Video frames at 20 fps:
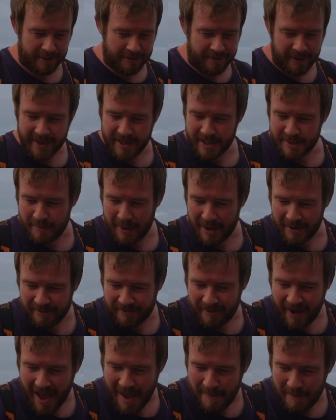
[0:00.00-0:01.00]
I think there's been a
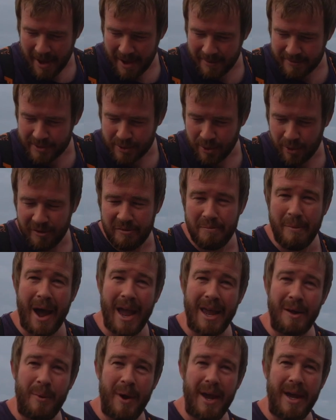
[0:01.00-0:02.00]
fair bit of sort of
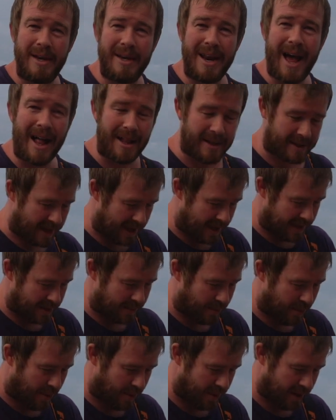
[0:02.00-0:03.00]
mayweed and algae in the
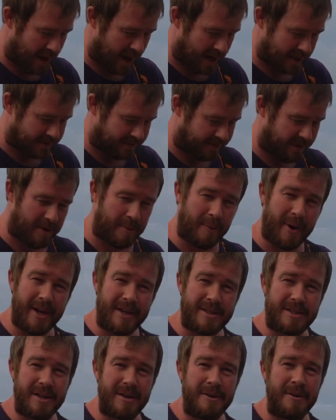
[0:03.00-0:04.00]
water the last few
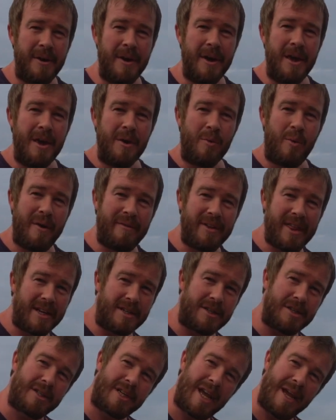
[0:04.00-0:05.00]
weeks, and whether
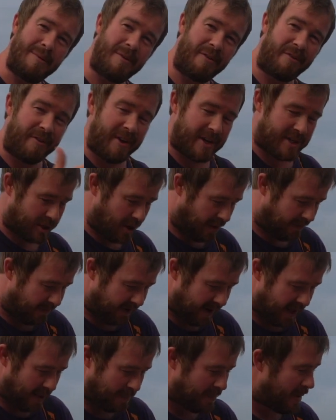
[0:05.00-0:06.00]
that just keep the fish off a
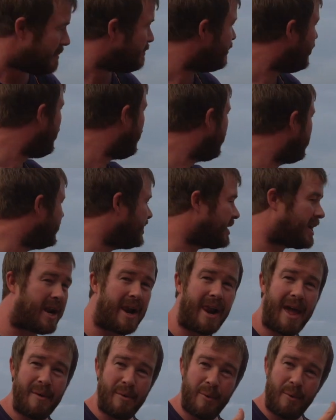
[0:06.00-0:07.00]
little bit more in the
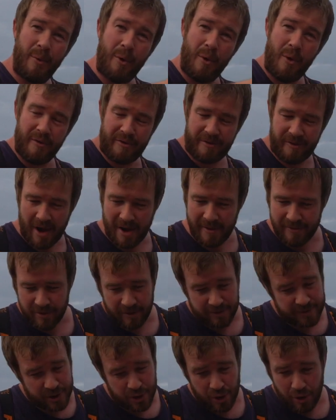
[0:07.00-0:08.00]
clearer water further
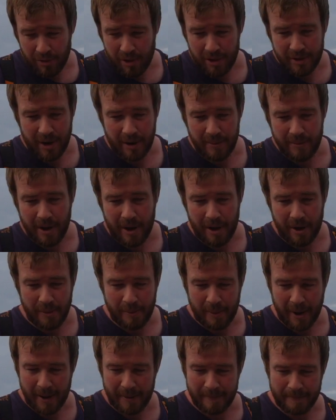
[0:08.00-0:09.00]
offshore, I don't know,
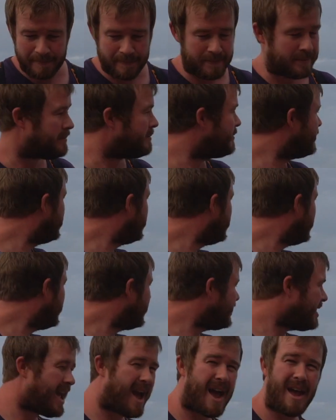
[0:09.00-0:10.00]
but
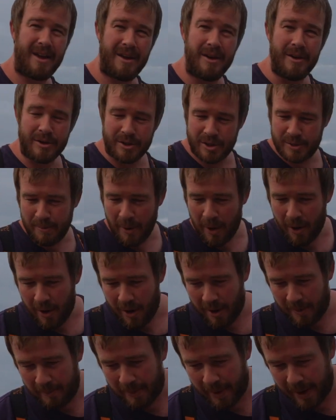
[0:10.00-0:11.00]
yeah, it looks spot on.